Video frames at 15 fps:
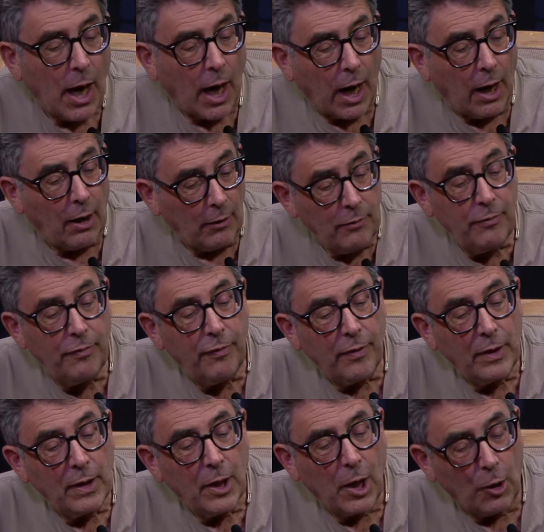of
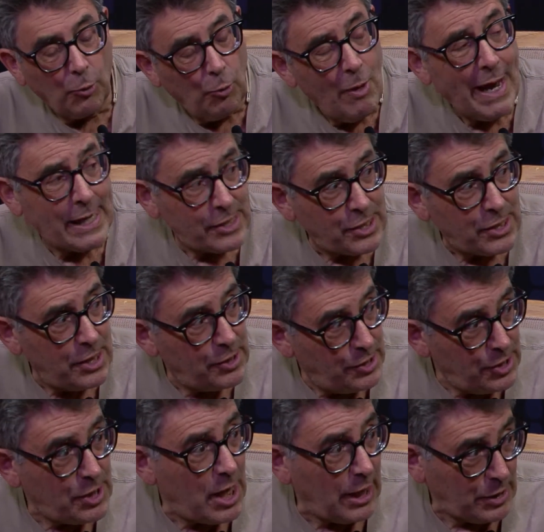arrested
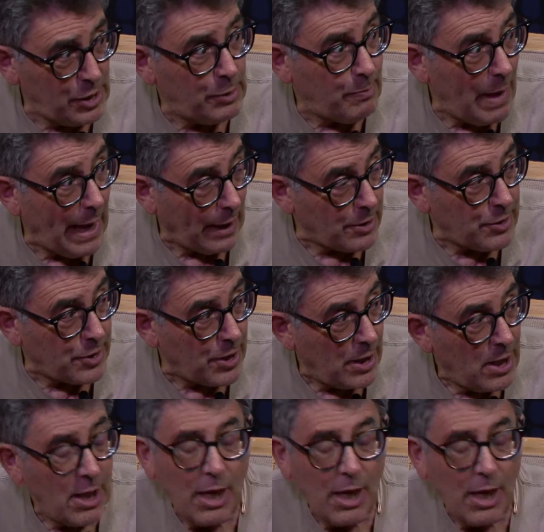suspects